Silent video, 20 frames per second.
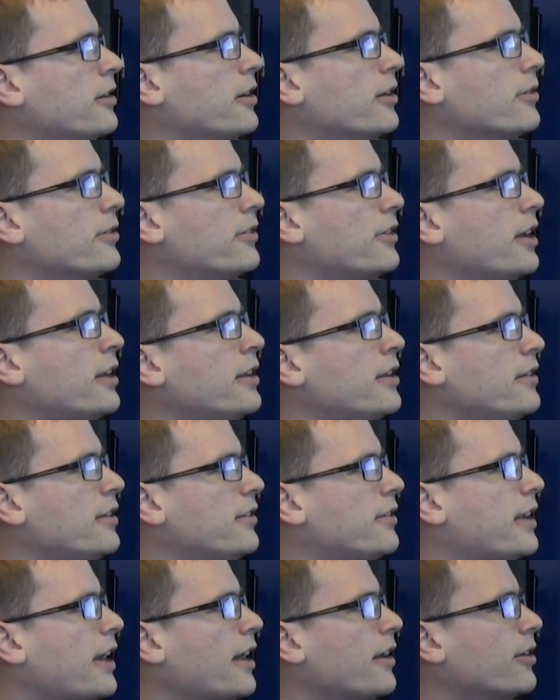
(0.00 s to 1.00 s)
go into any of
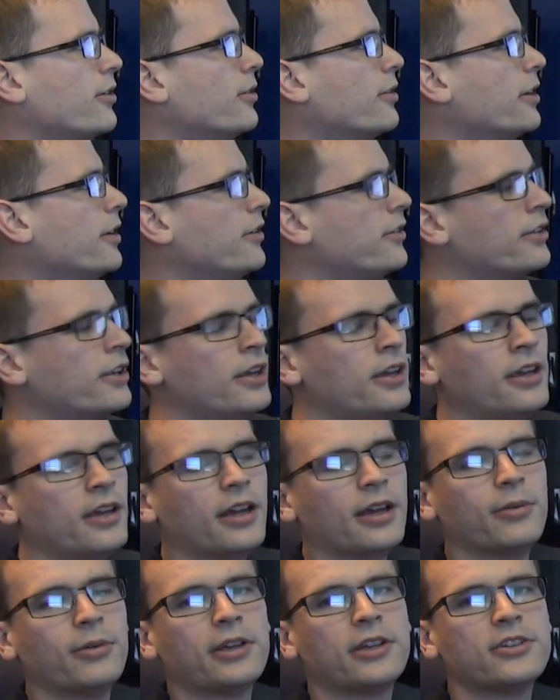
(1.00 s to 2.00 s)
these categories,
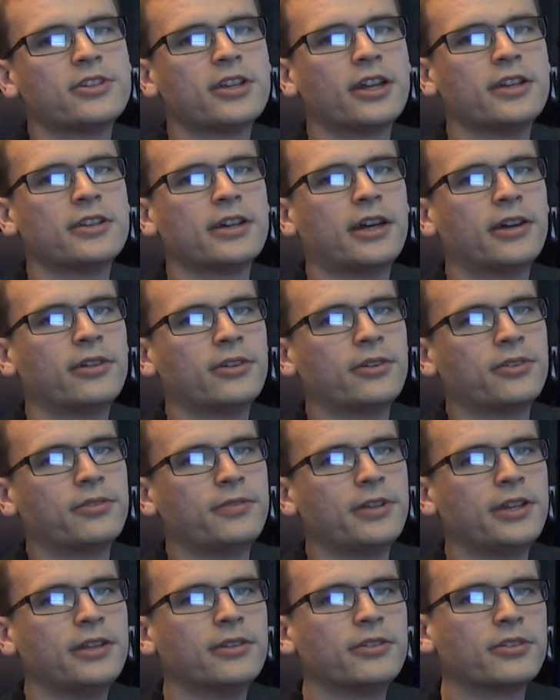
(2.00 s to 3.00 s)
and we can change how those
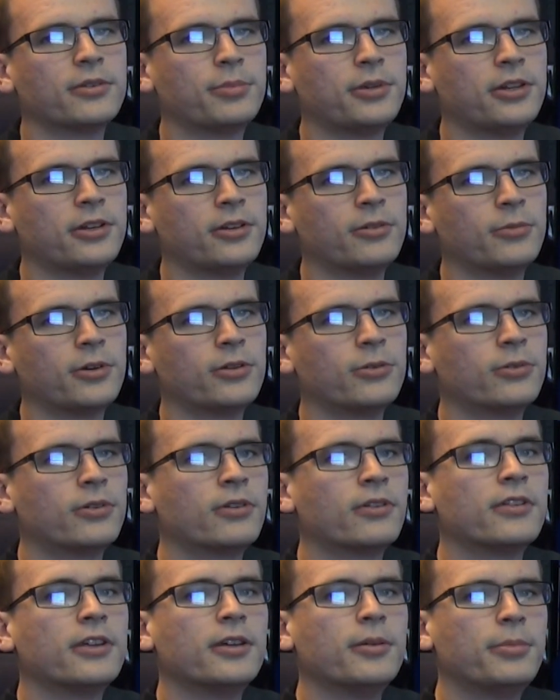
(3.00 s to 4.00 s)
videos appear and what
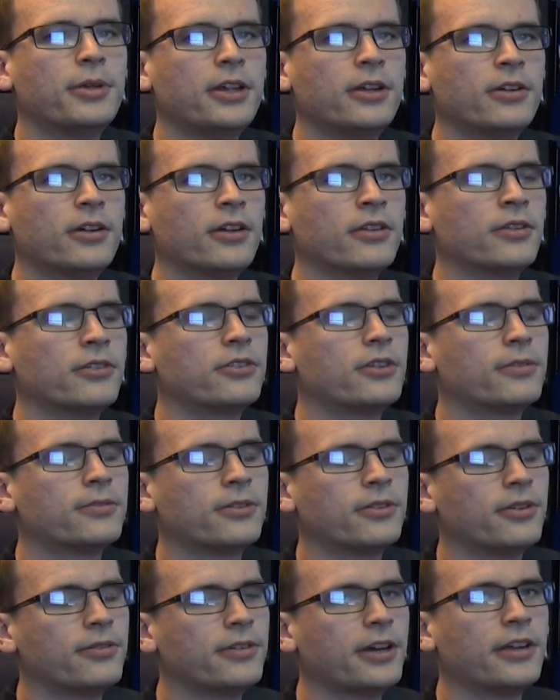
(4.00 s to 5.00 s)
order they appear on those
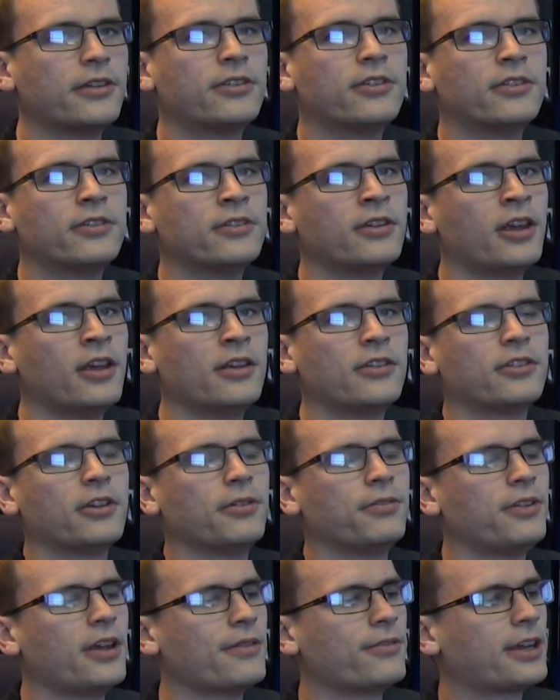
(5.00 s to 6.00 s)
different devices. So
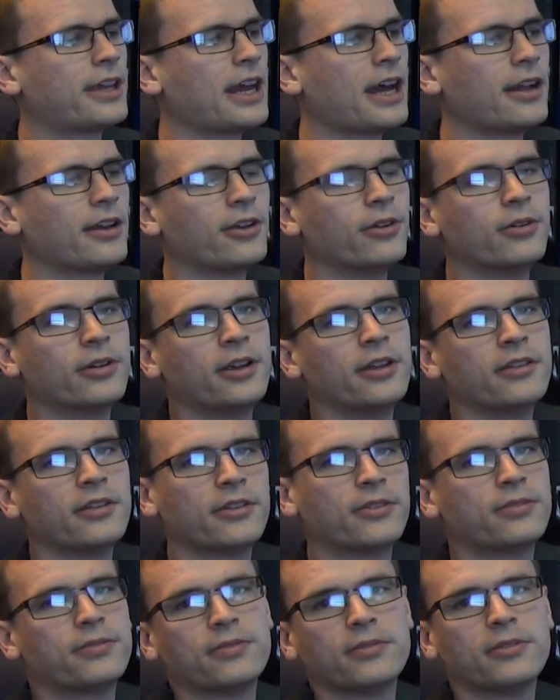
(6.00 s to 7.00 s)
if you have a category
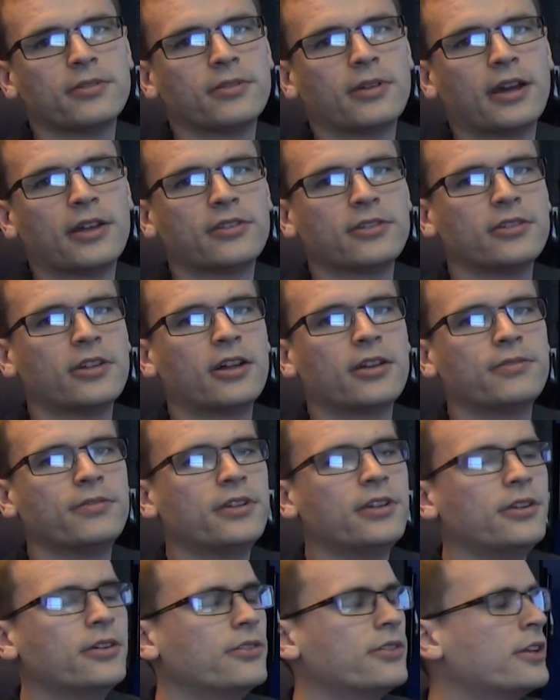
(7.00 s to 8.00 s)
that has a lot of
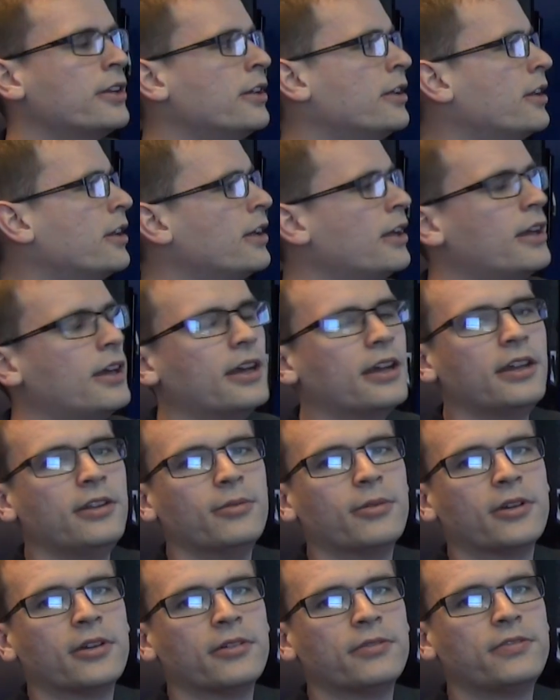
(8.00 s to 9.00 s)
videos in it and
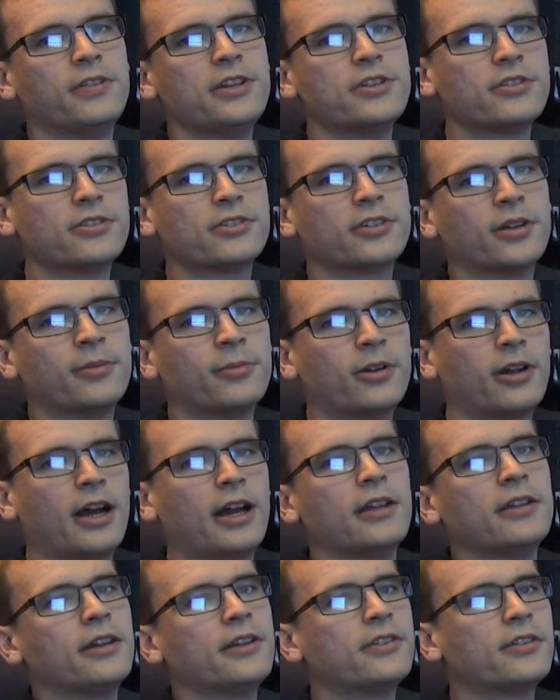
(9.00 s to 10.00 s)
you want to feature some or
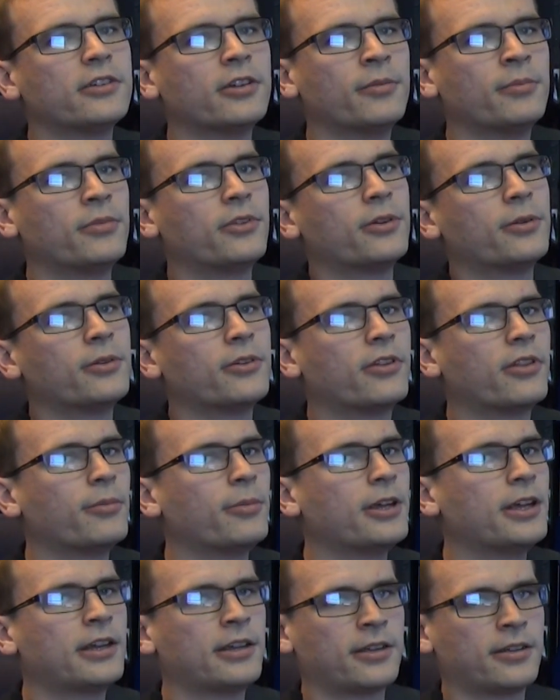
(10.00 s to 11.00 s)
highlight some towards the
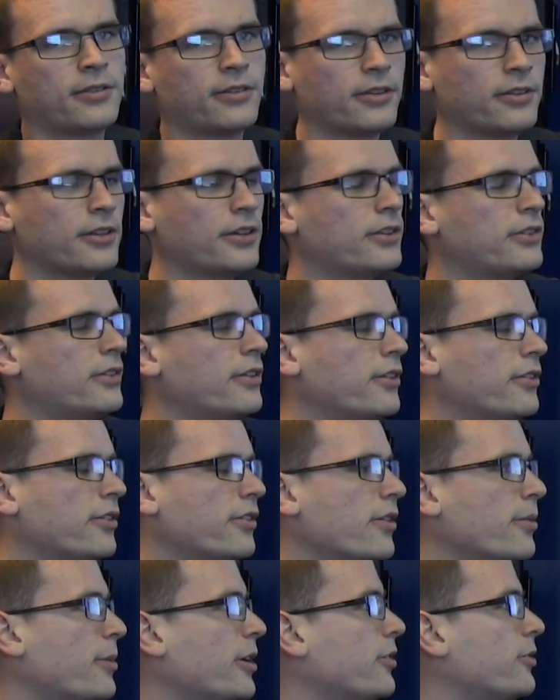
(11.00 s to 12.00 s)
beginning of the list, this
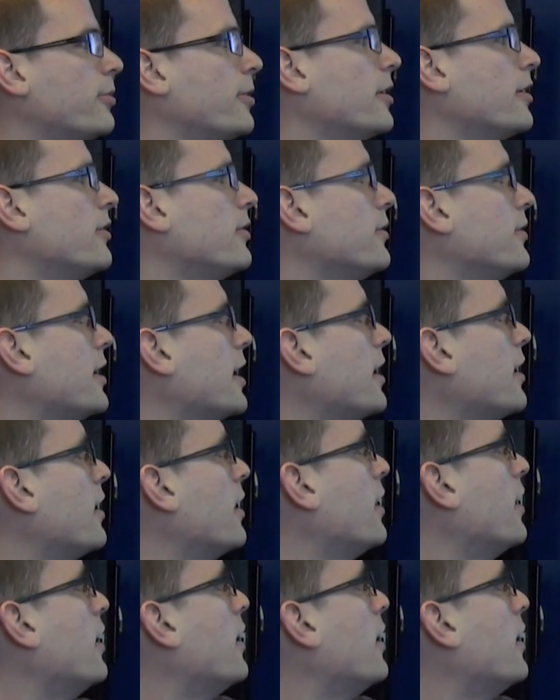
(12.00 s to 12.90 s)
is the best way to do that.